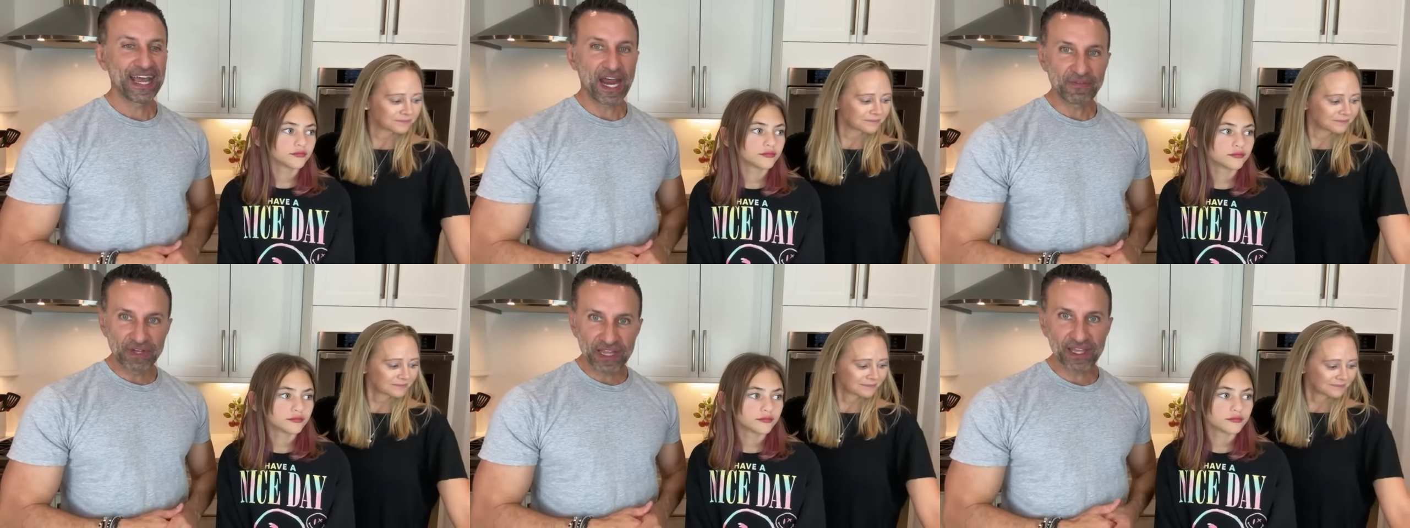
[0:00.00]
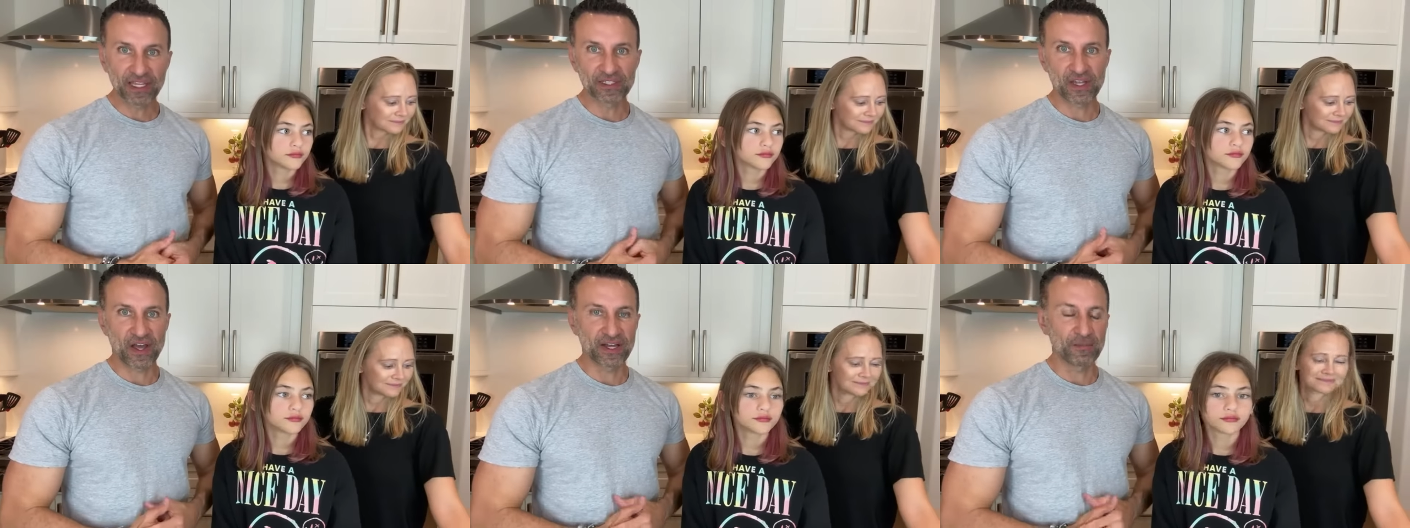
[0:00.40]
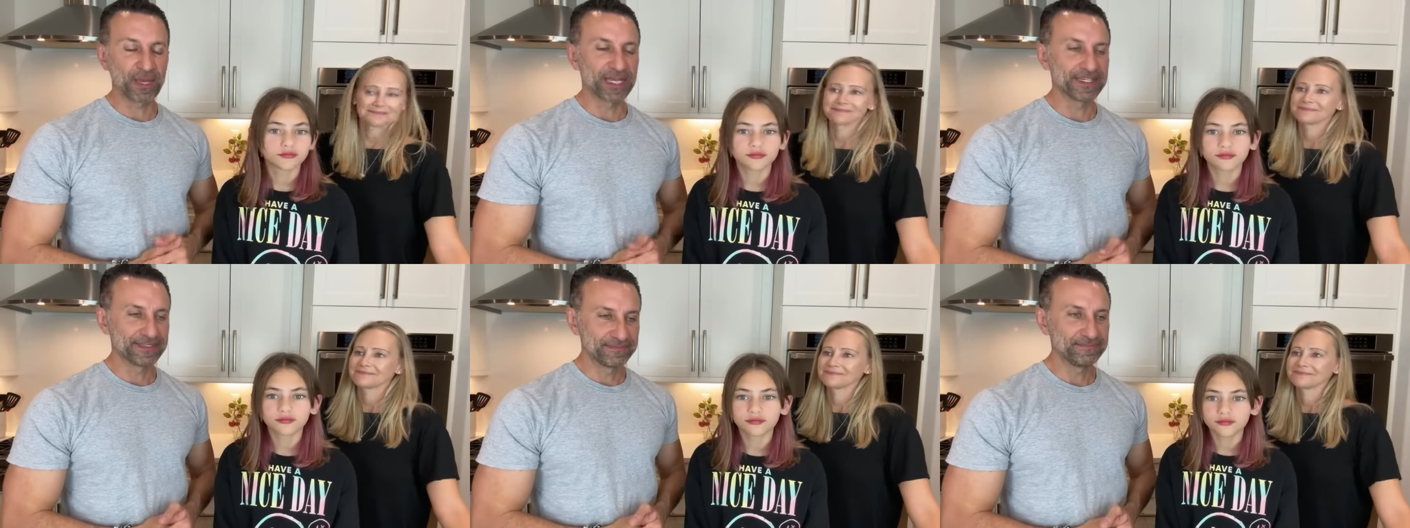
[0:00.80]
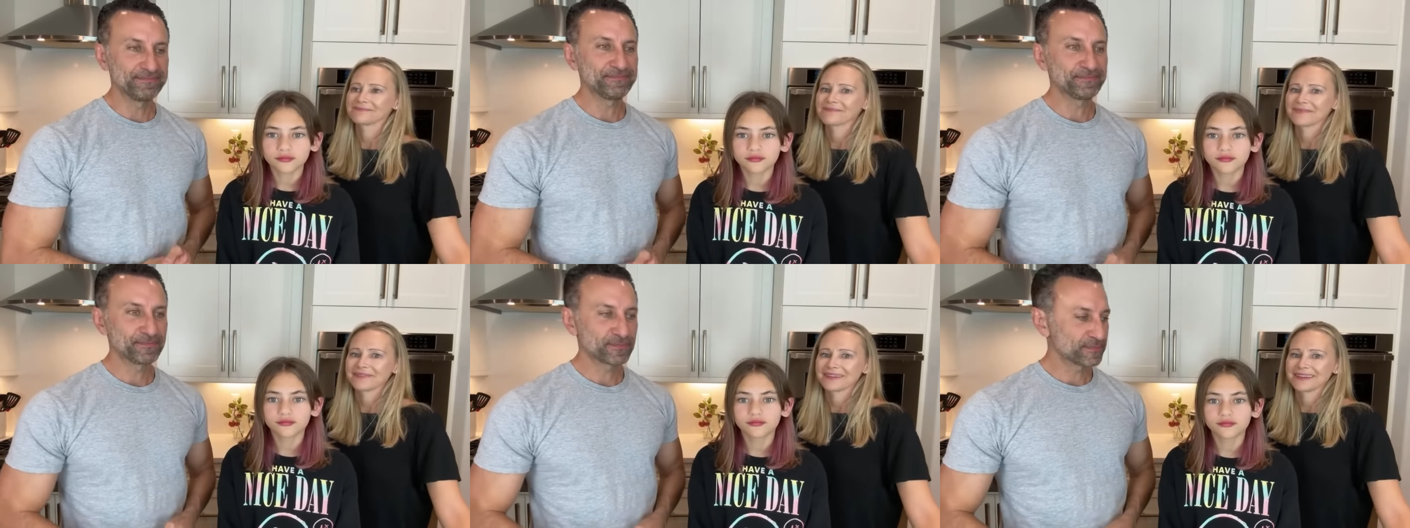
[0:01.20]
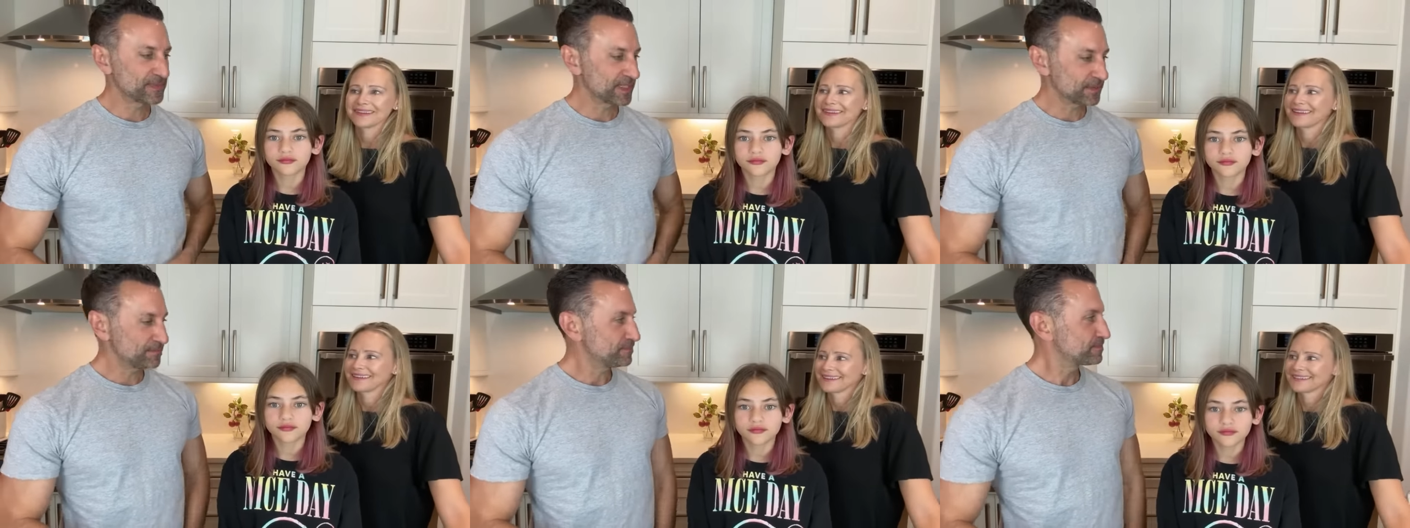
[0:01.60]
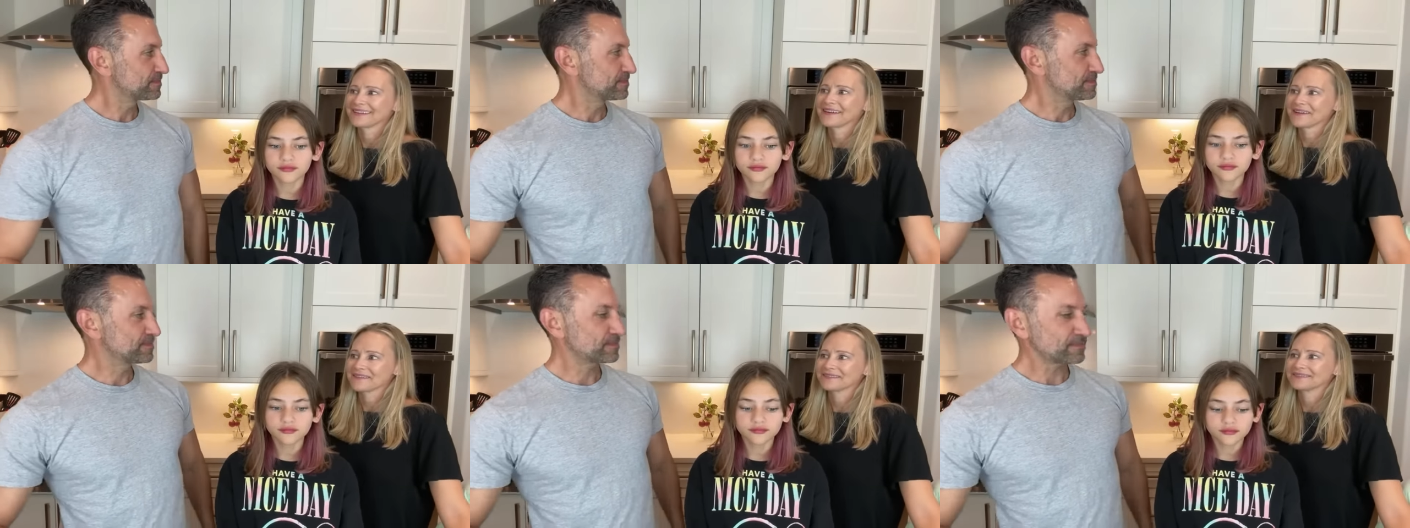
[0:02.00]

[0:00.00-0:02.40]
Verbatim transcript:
Speaker 1: everything's automated. Yeah.